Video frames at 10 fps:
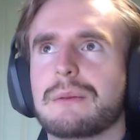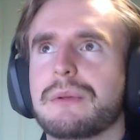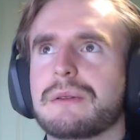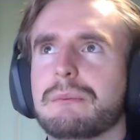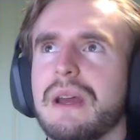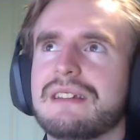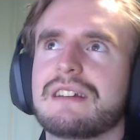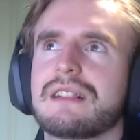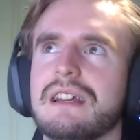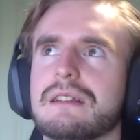But
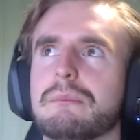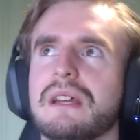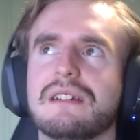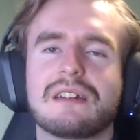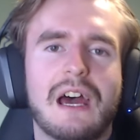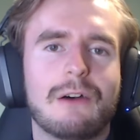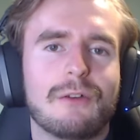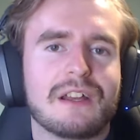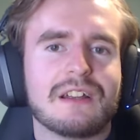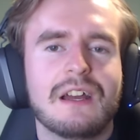basically it means having